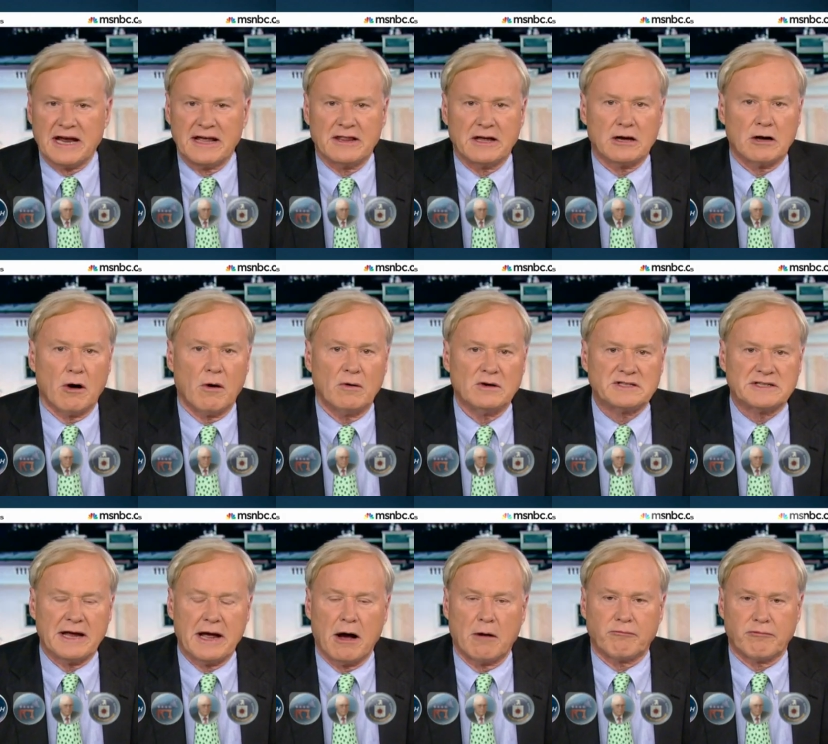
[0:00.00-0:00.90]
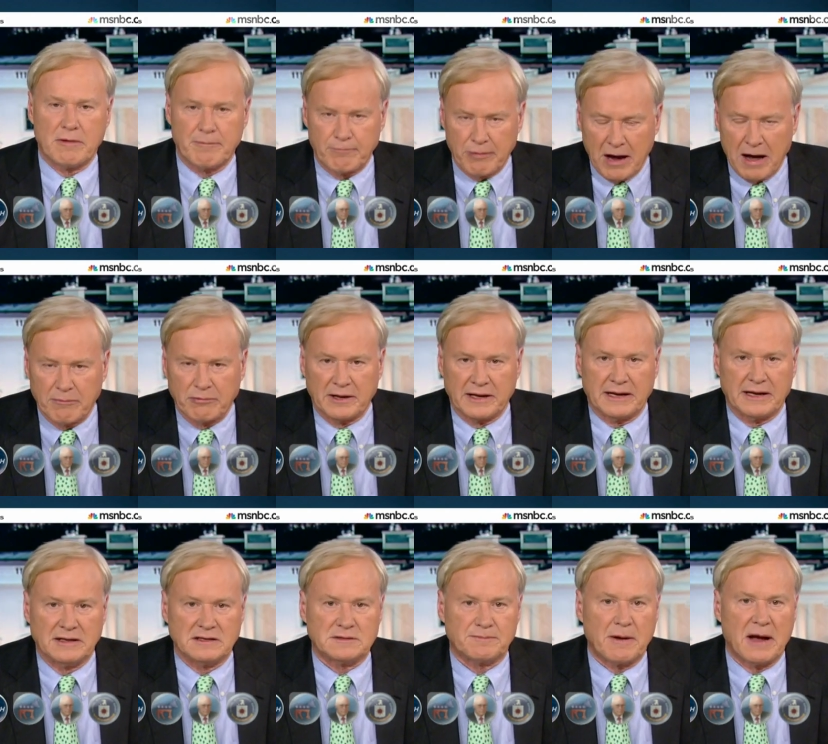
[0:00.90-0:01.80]
say the goal is to help
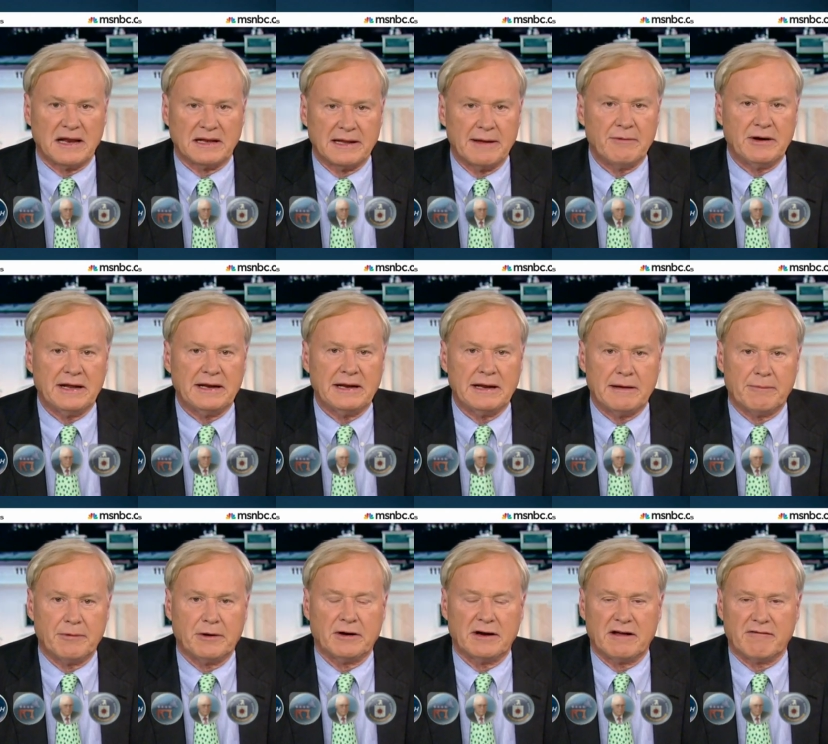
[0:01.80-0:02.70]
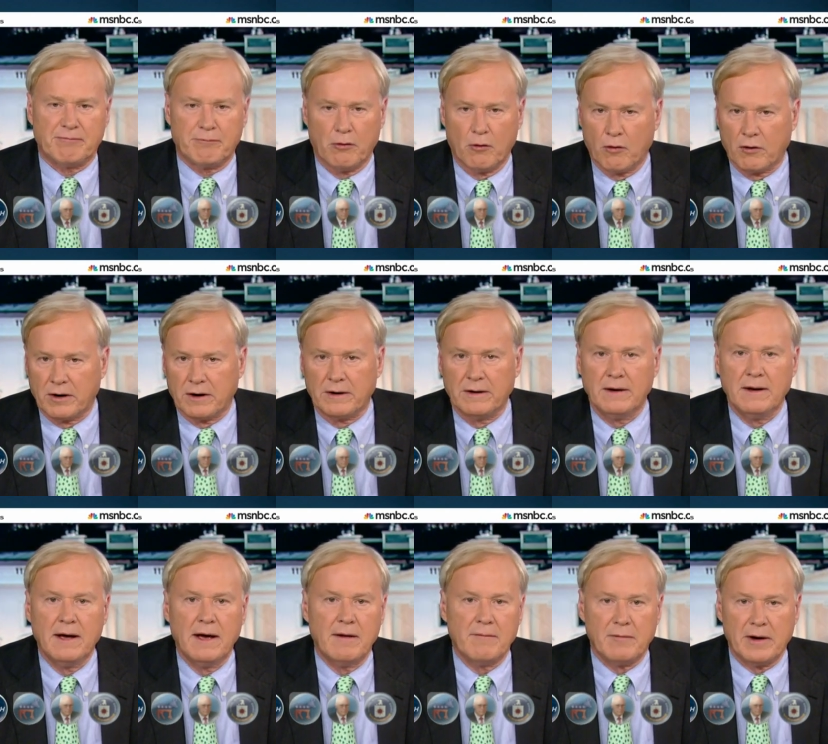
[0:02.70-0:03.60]
Republicans by limiting the ability of poor
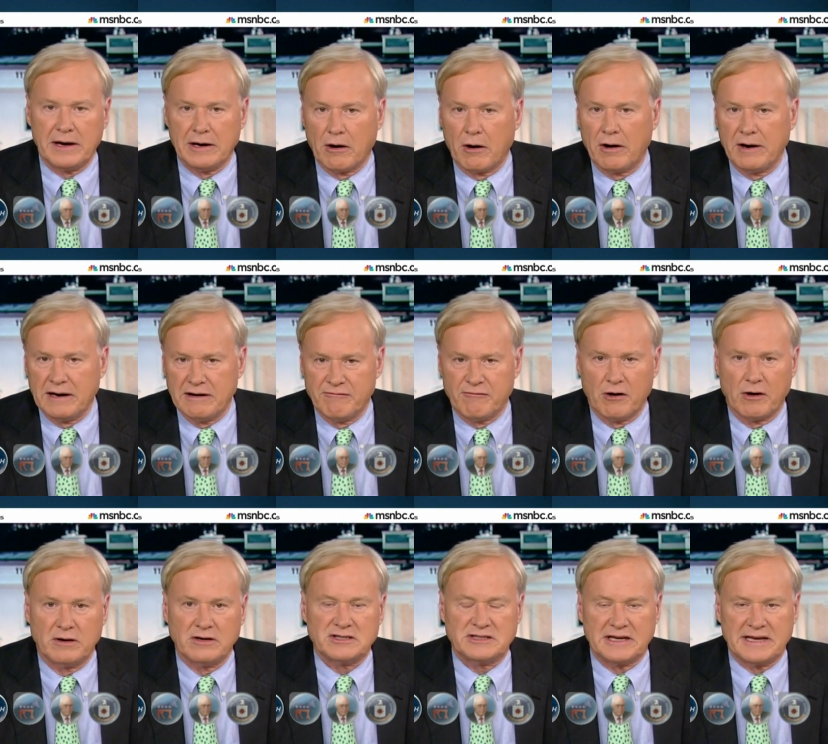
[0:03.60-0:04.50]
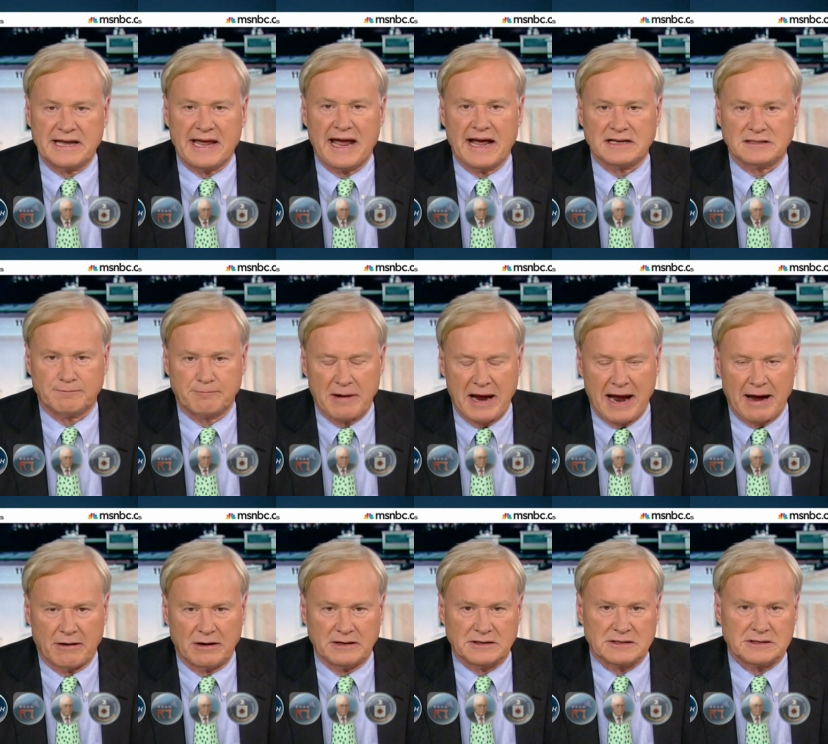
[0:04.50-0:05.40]
minority voters to cast
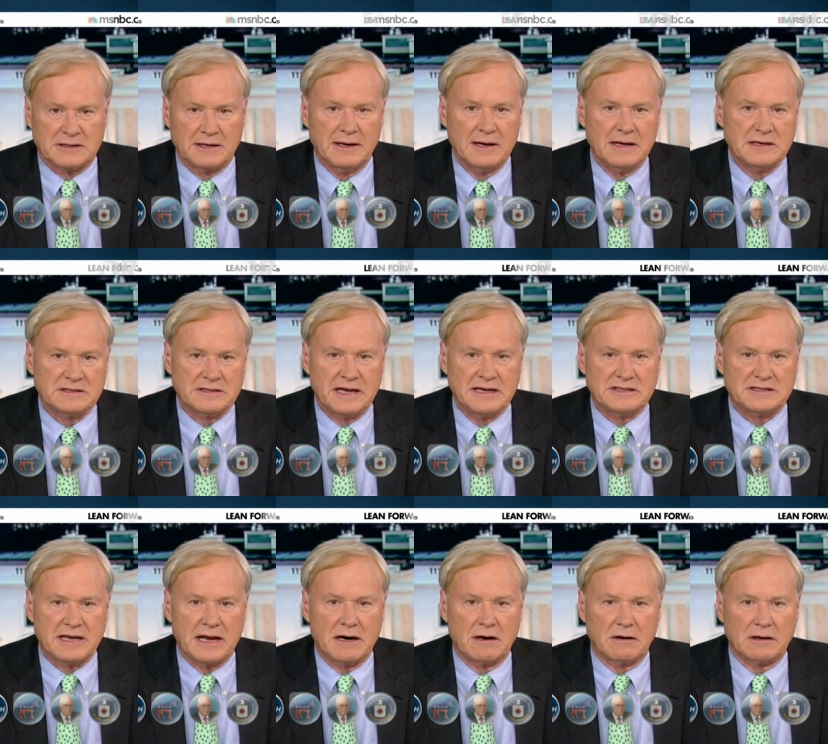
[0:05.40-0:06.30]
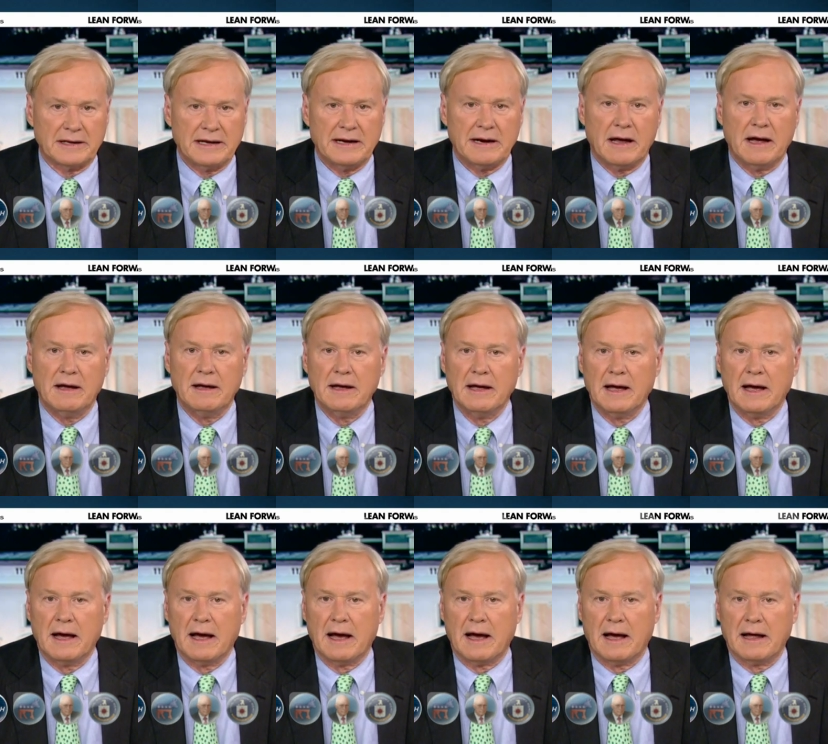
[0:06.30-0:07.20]
ballots. State Senator Lena
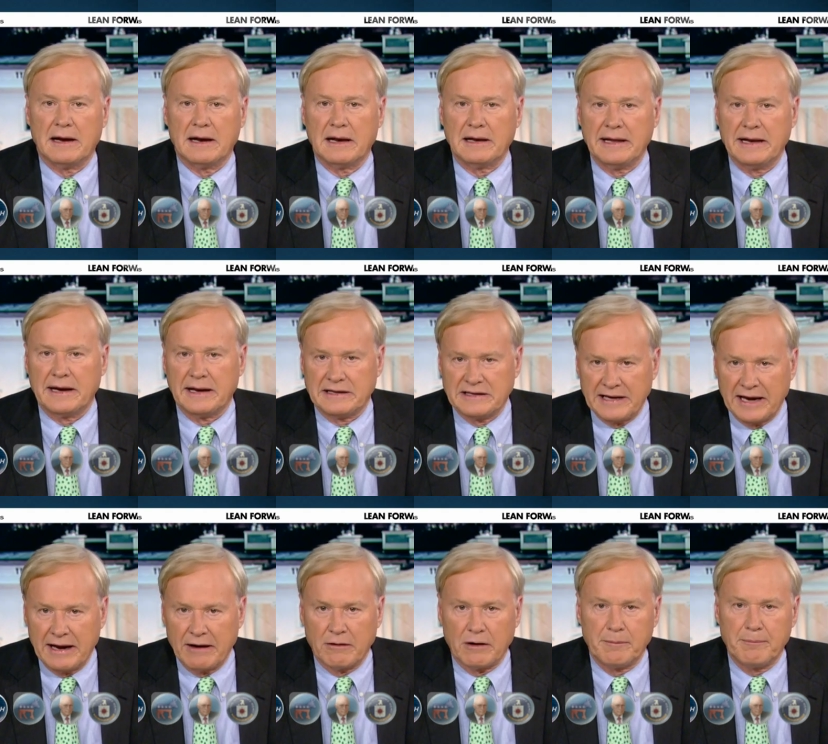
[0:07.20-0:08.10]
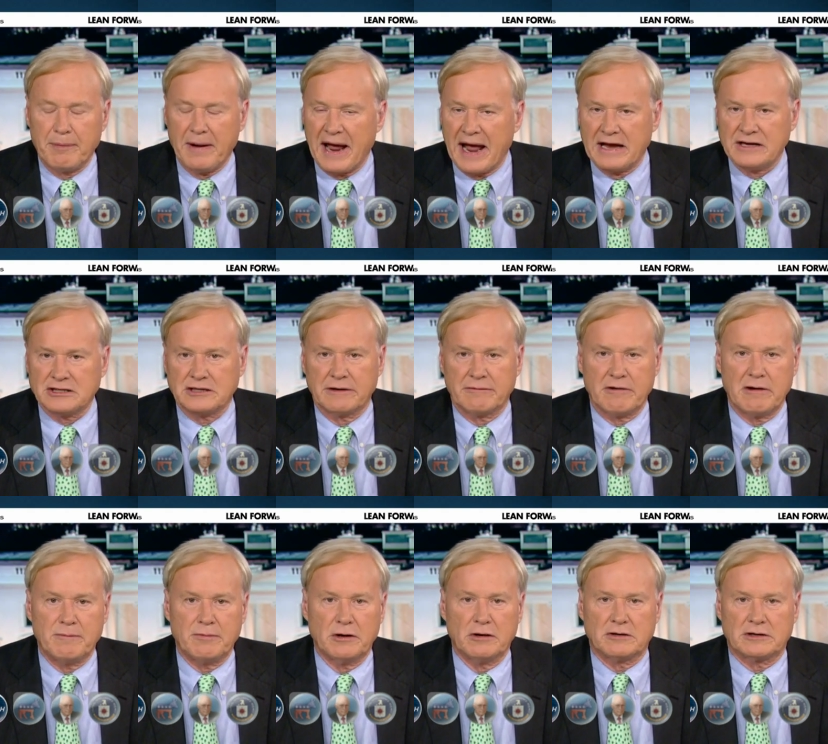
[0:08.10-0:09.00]
uh, Lena Taylor
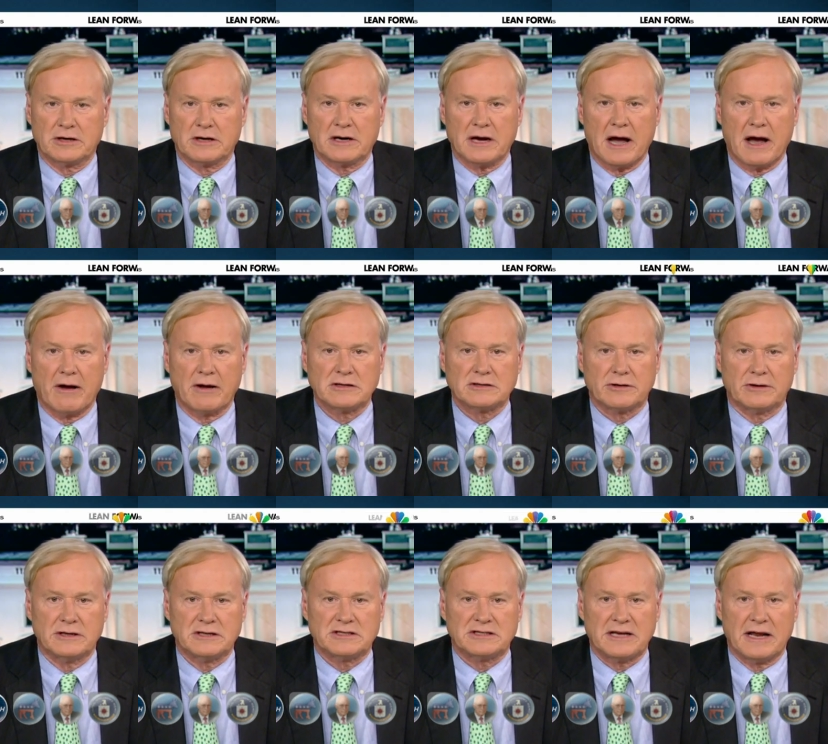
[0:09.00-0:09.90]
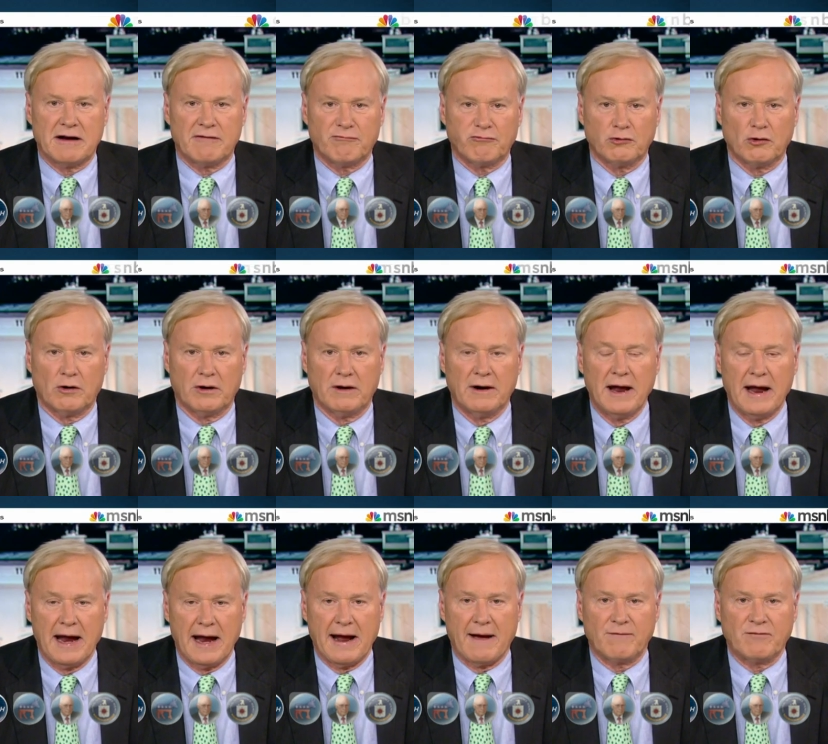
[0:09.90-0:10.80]
passionately rebuked her colleagues on the Senate floor
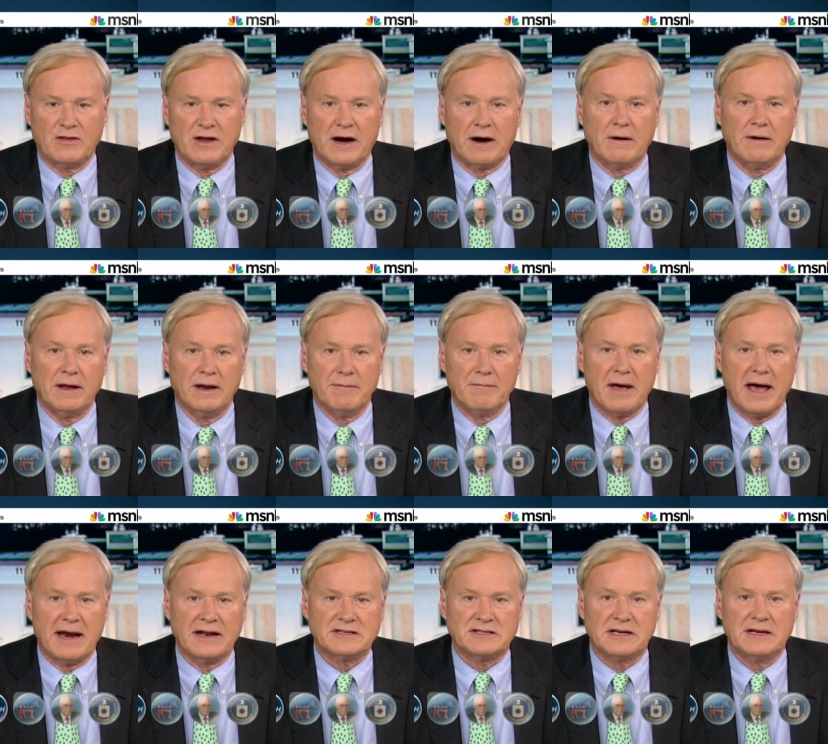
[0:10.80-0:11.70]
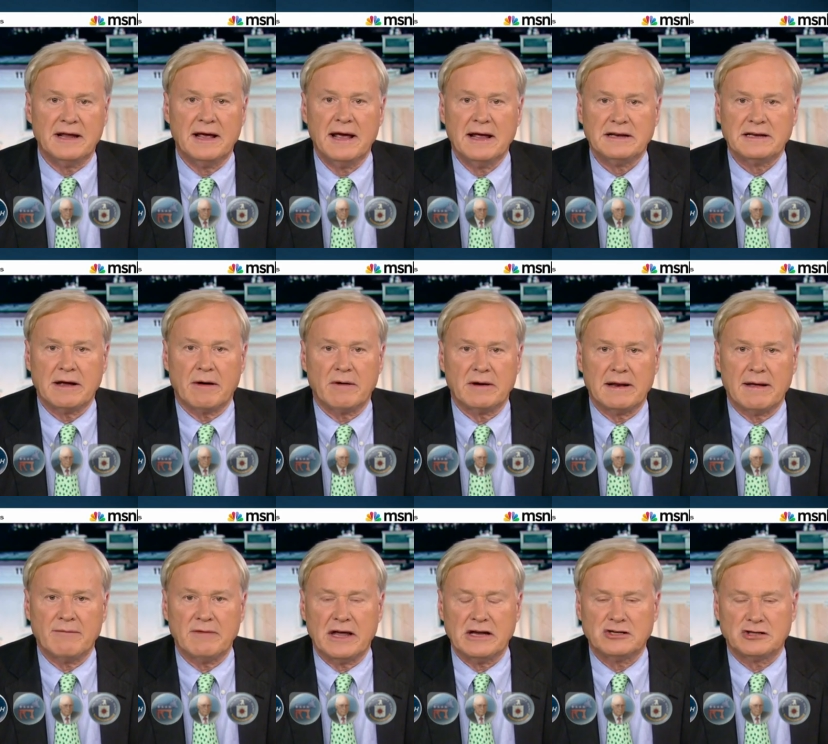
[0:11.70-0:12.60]
out there in Madison, telling
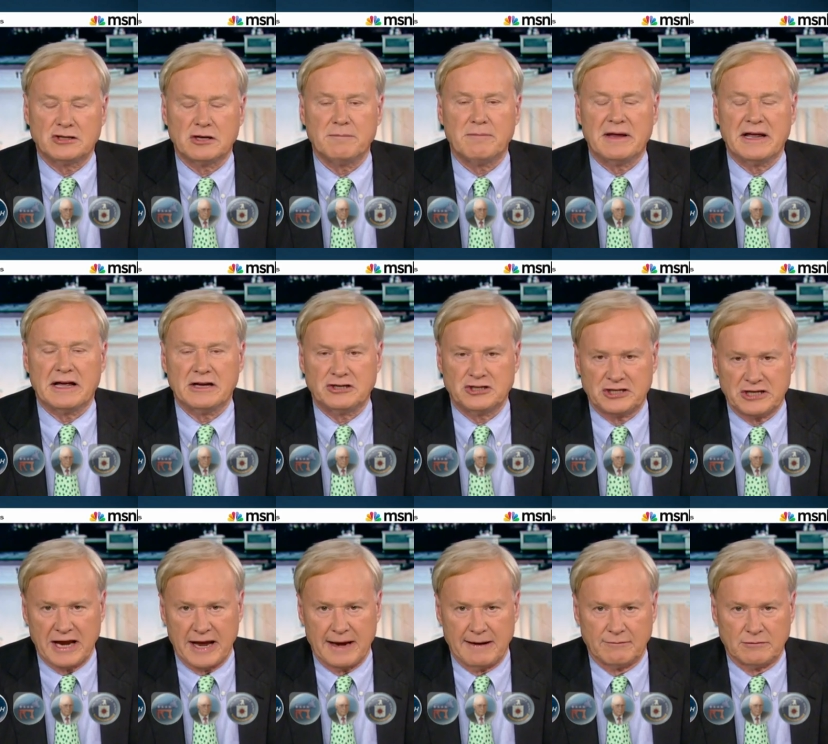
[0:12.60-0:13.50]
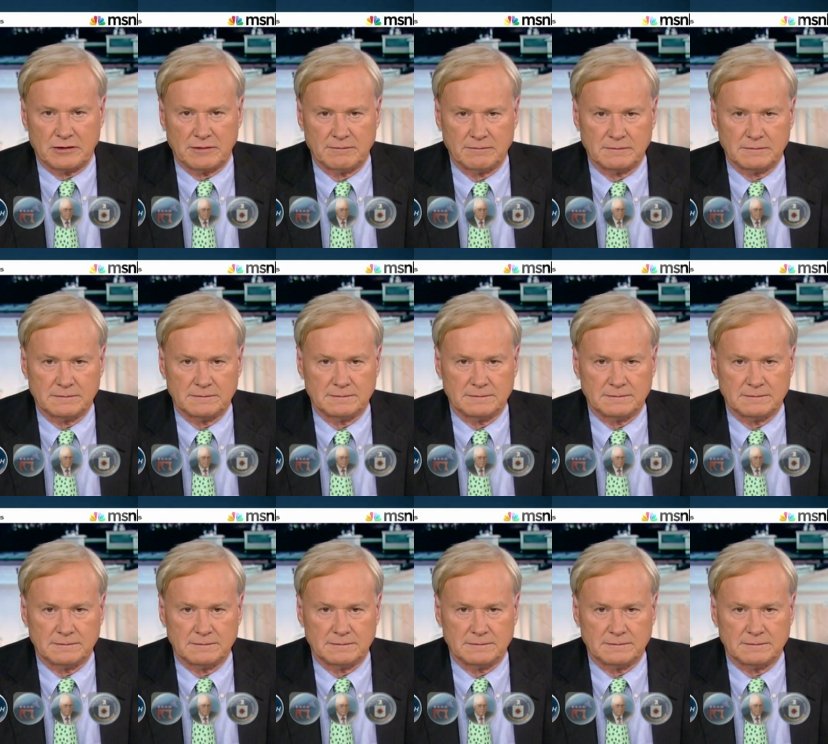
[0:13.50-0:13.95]
them they should be ashamed.